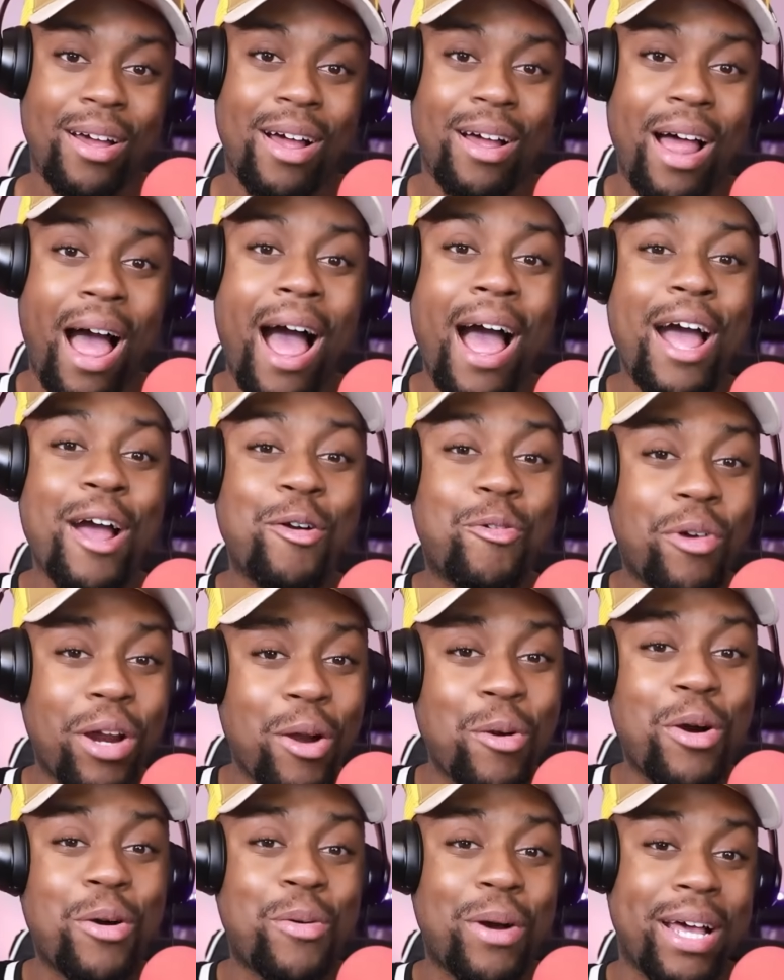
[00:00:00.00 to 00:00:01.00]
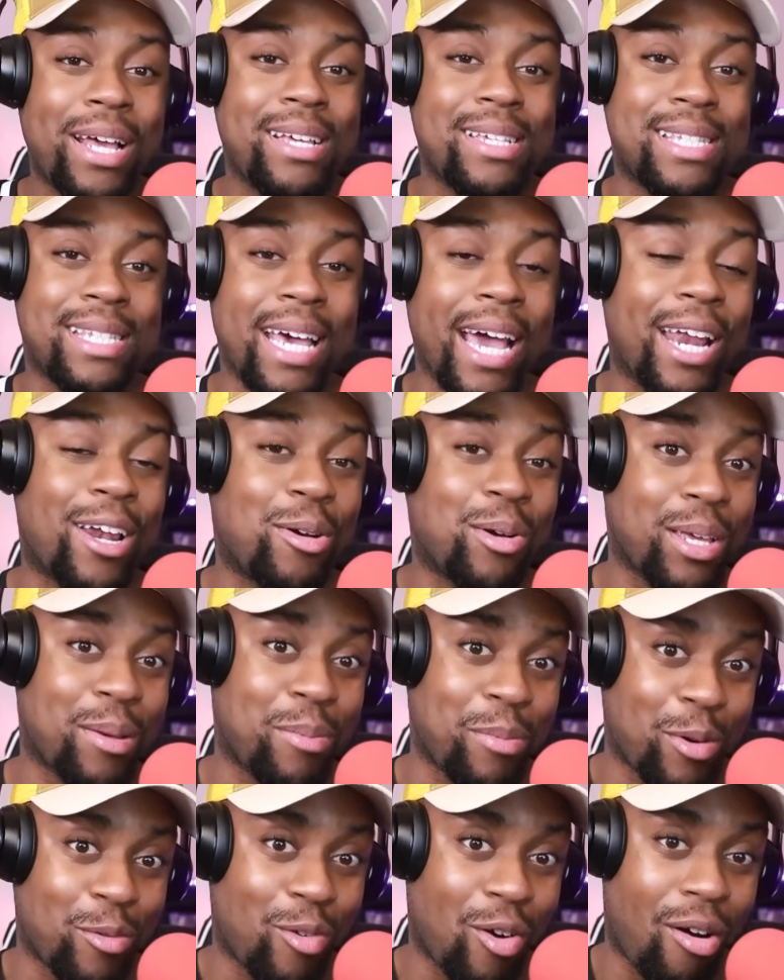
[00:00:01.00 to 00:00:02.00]
I agree with what he's saying, don't get me
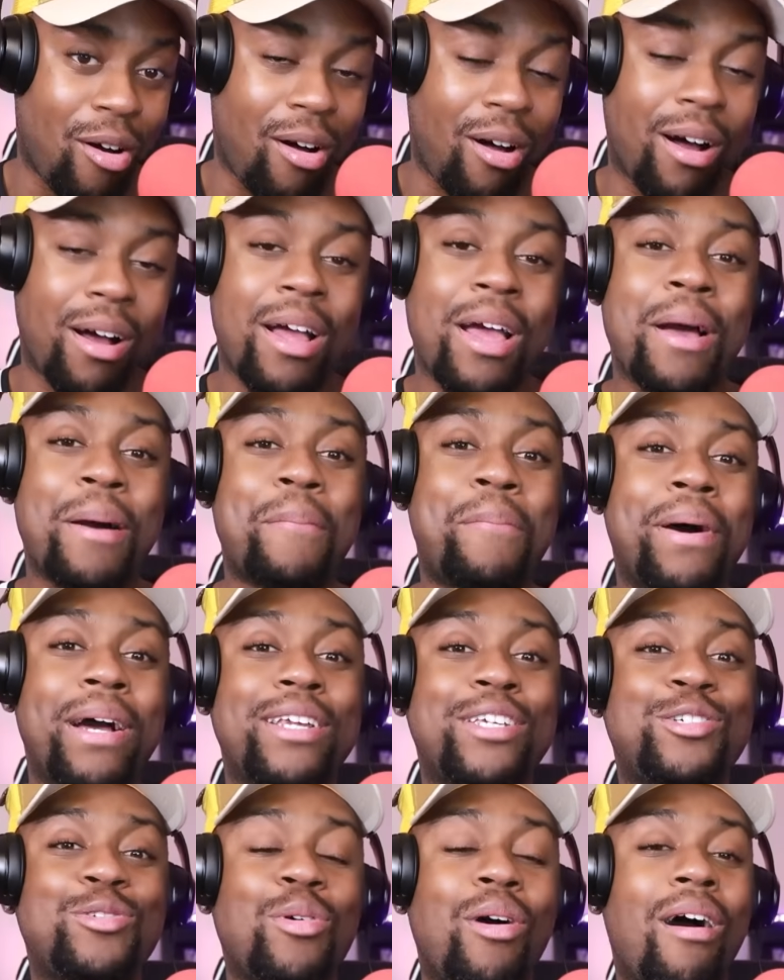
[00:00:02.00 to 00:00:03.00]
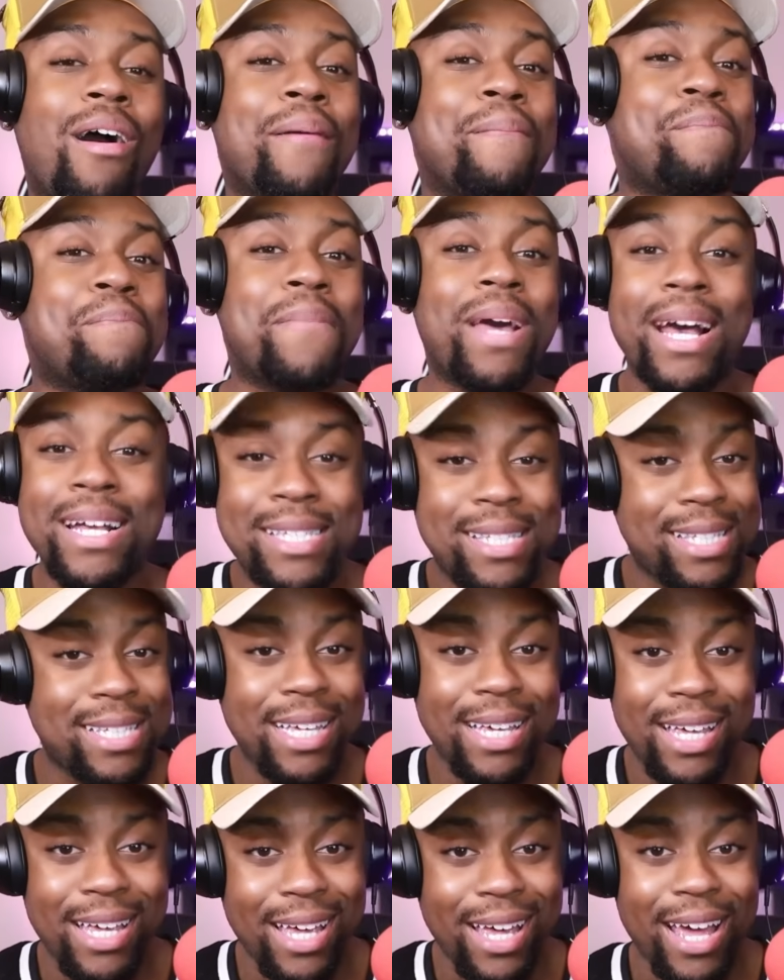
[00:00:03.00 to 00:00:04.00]
wrong, but you are
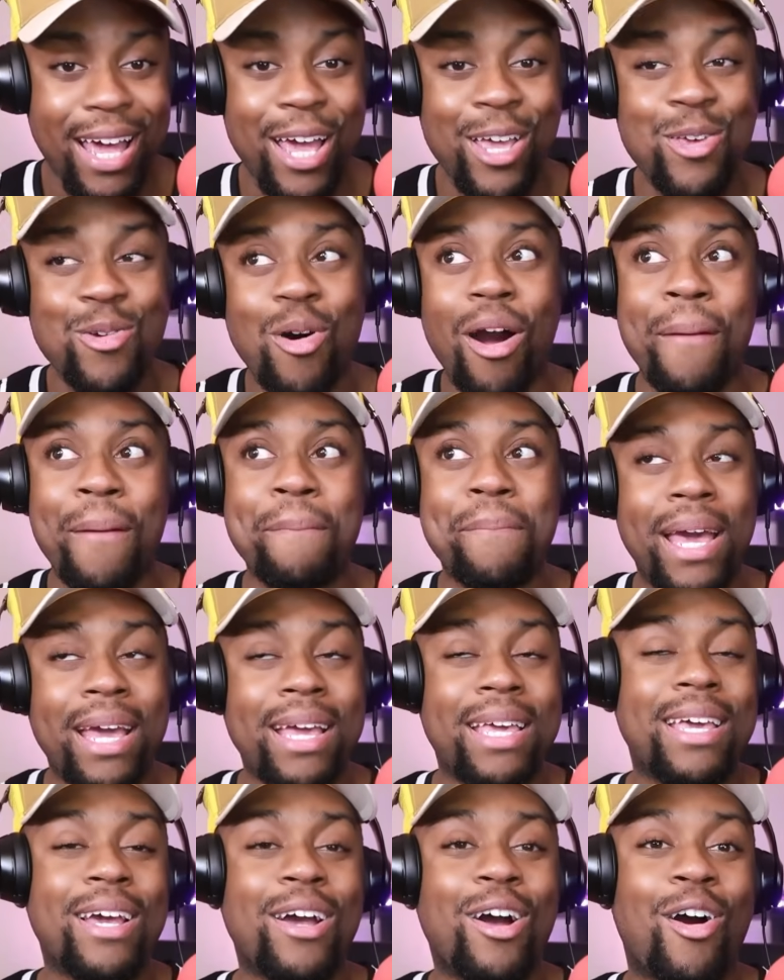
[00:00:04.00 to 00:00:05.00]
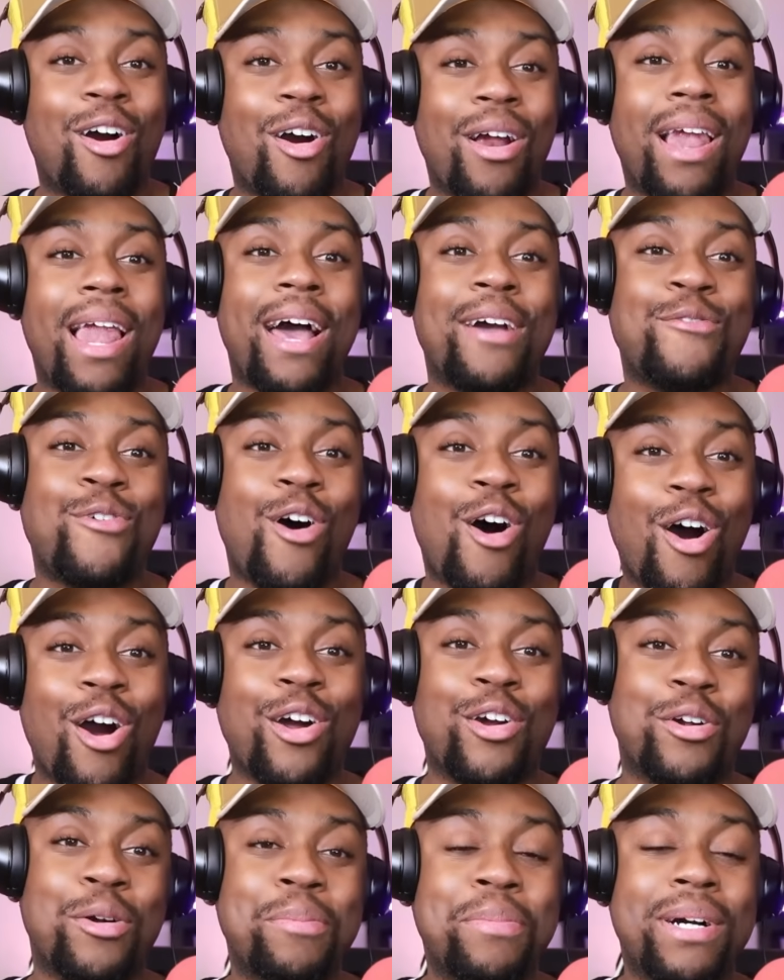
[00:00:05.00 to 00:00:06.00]
messy and you are making her life
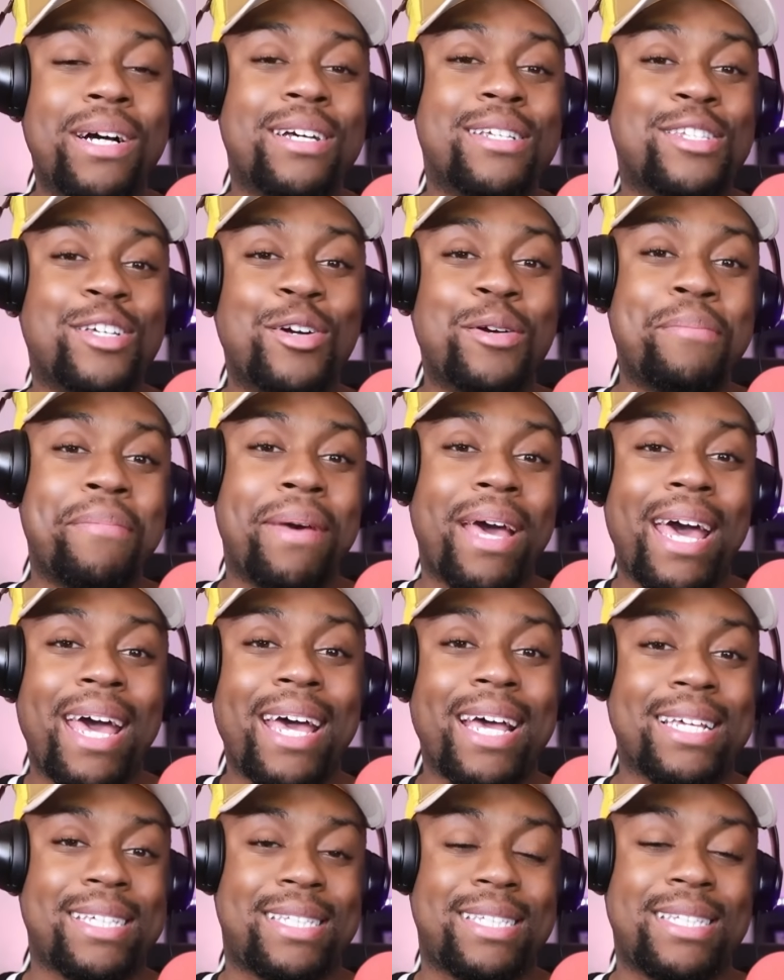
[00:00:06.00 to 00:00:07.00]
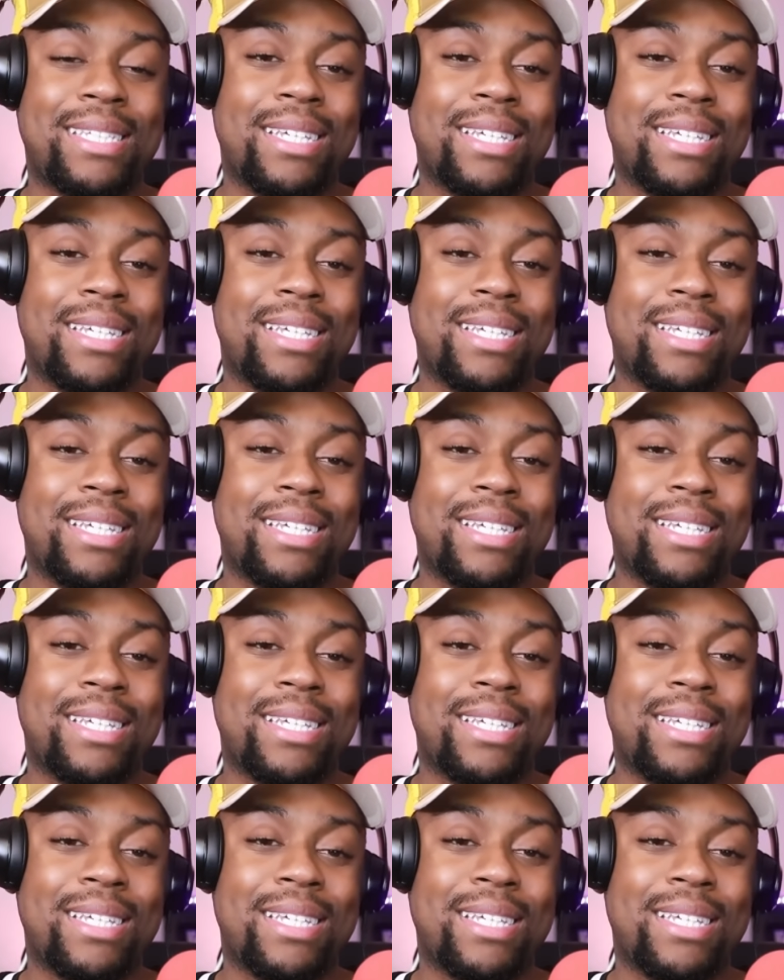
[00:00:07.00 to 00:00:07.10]
harder because of your mess.